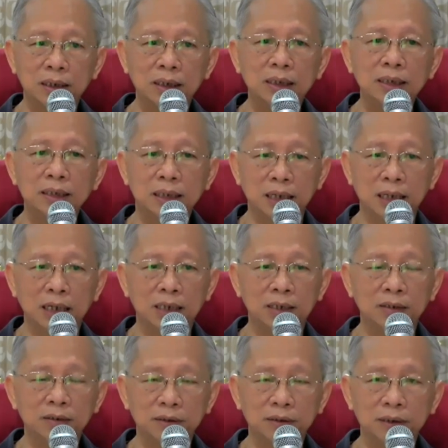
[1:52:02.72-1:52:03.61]
this
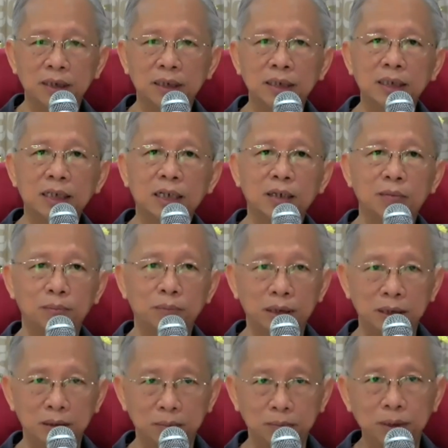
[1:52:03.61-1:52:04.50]
life, it can
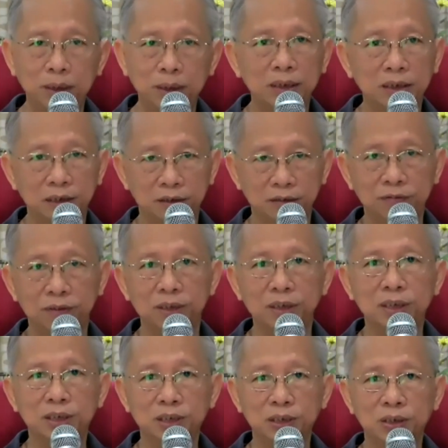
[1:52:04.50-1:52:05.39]
make a big
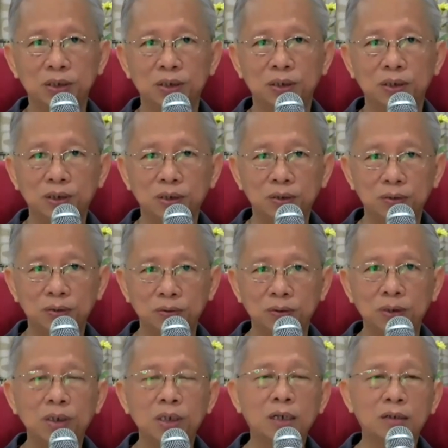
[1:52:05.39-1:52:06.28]
difference to
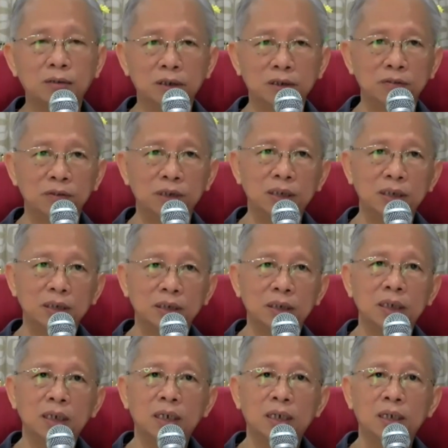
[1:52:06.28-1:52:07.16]
your cultivation.
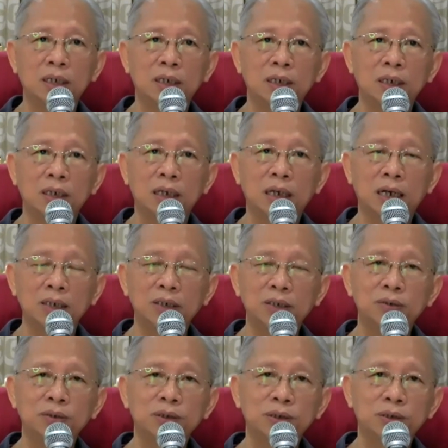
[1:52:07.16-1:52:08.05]
I
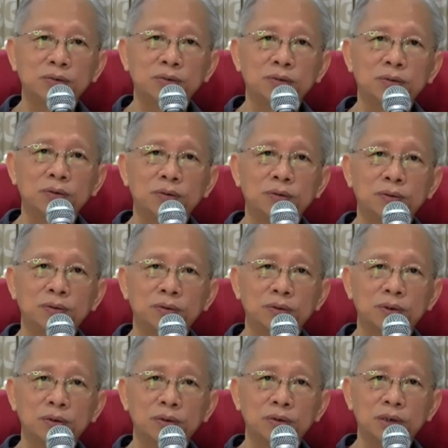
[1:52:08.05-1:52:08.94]
used
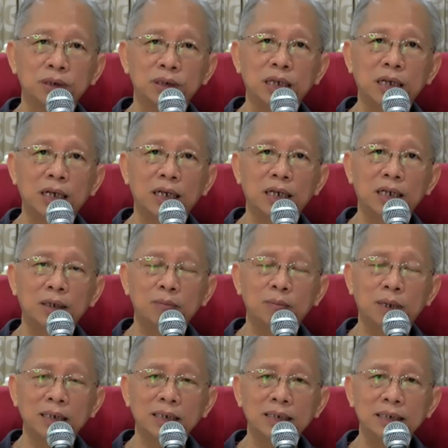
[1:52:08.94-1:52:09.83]
to share
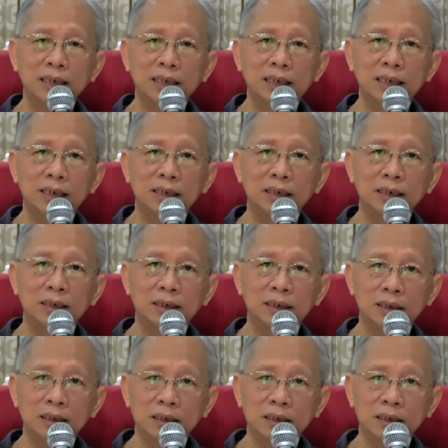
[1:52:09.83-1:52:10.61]
by saying,